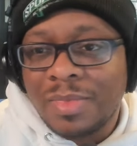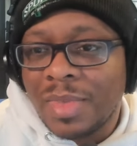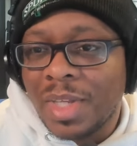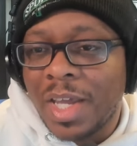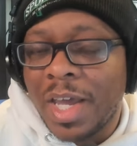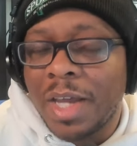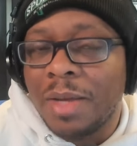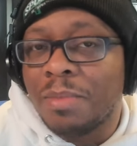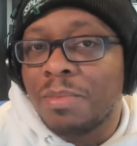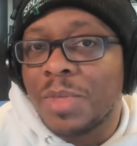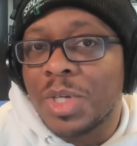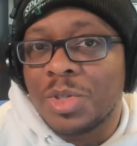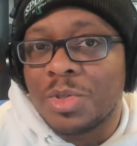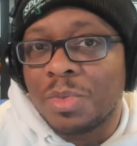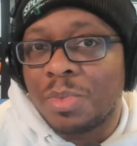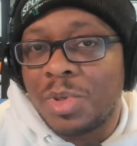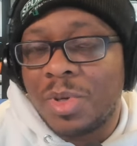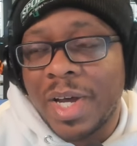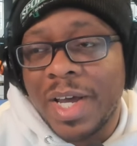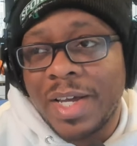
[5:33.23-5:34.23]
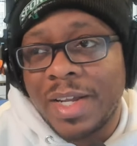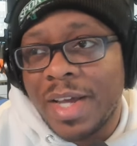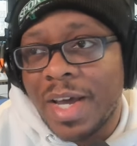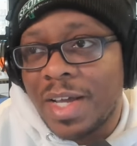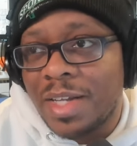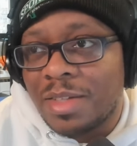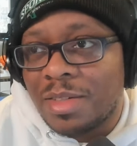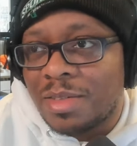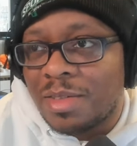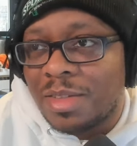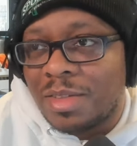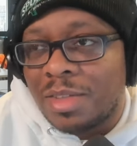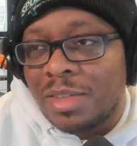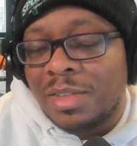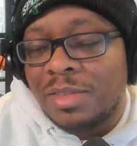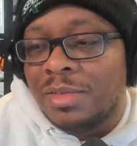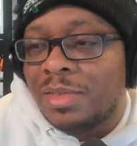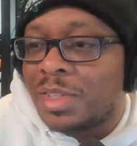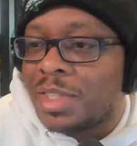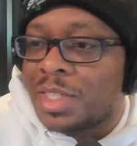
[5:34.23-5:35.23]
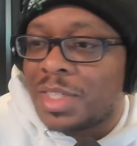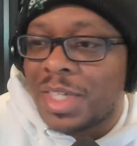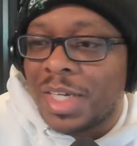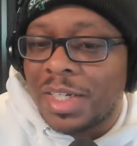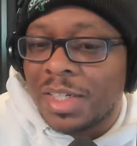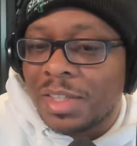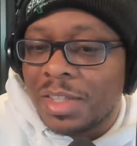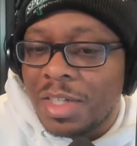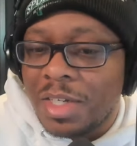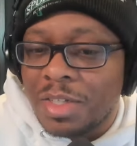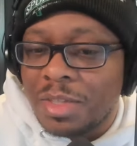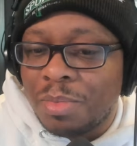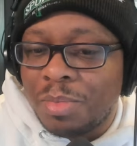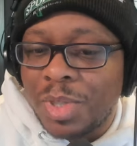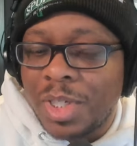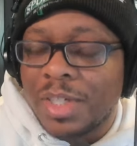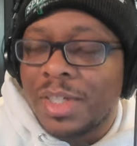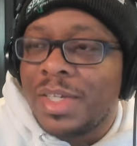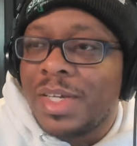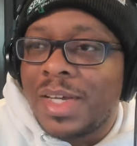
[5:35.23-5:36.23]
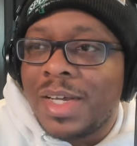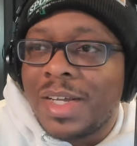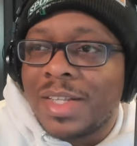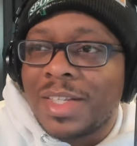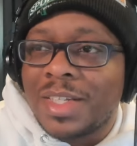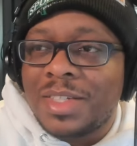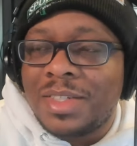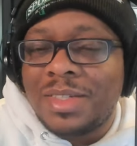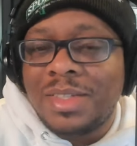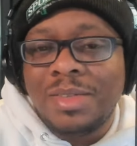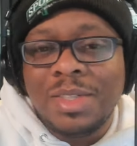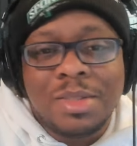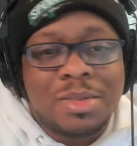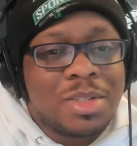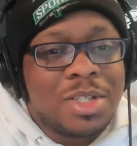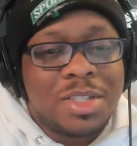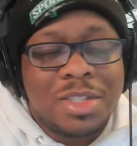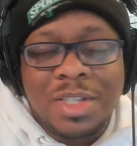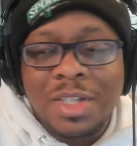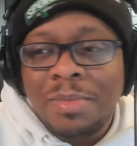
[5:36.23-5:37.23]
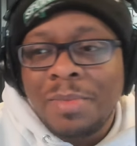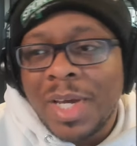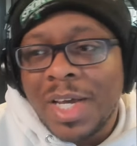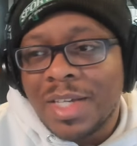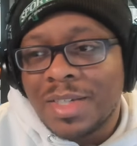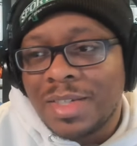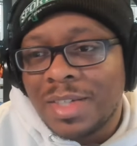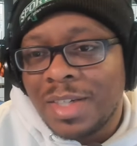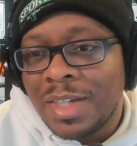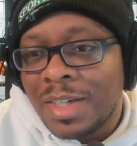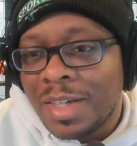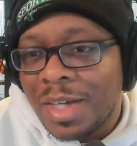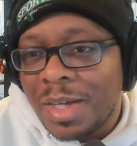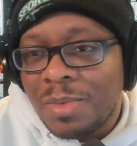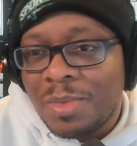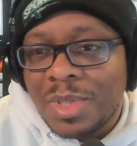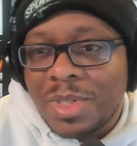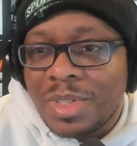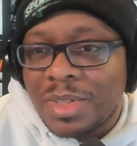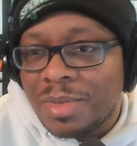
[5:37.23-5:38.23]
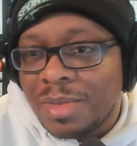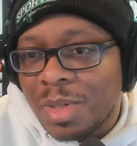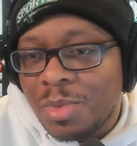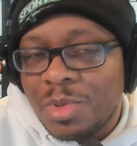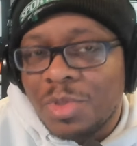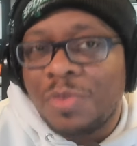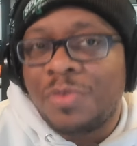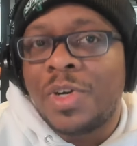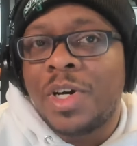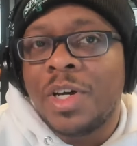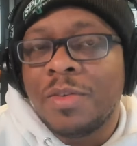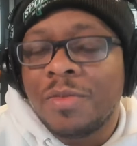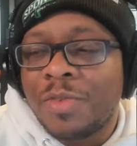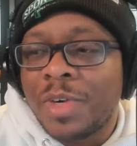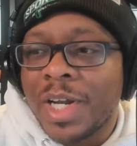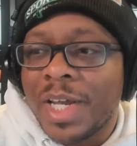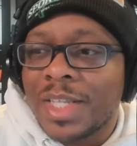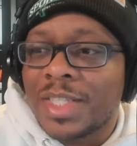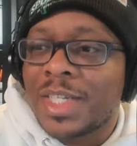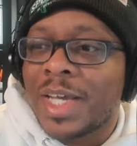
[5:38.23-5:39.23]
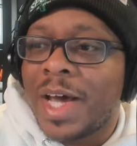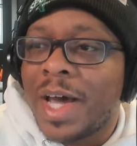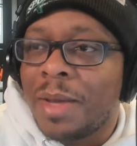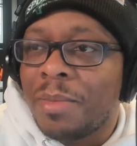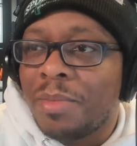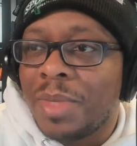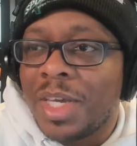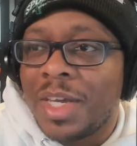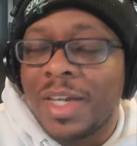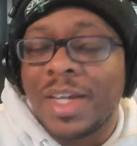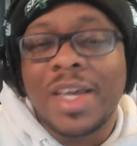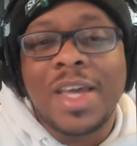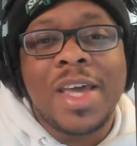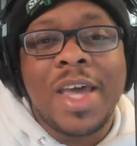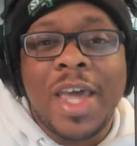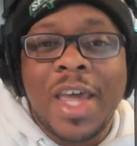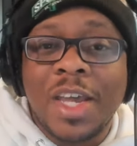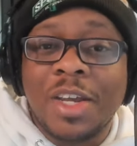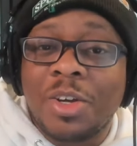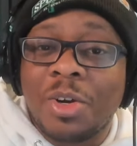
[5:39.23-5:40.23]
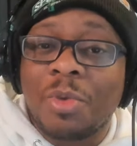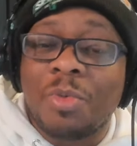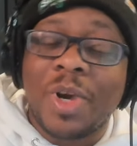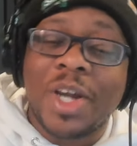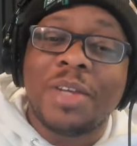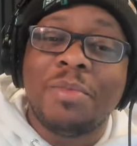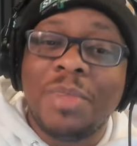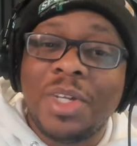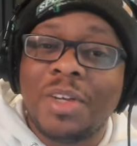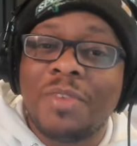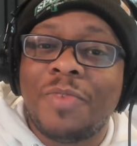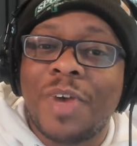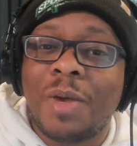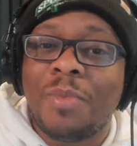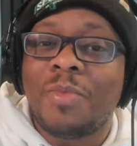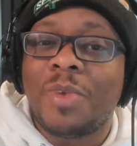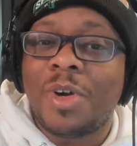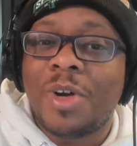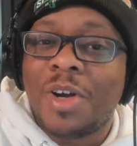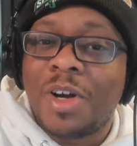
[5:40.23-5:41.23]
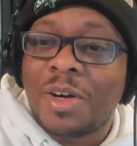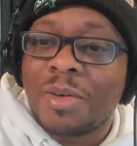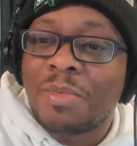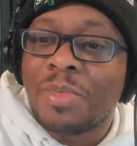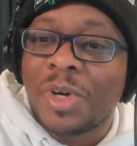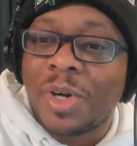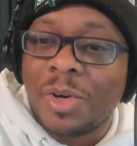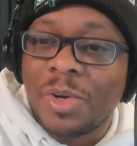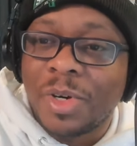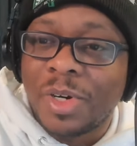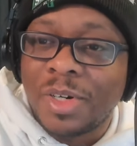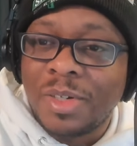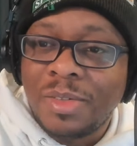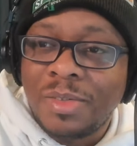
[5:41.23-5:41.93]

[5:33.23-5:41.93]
hey, miserable, to say the least. But the ski mask thing, it was fun for that time being. And correct me if I'm wrong, Broder.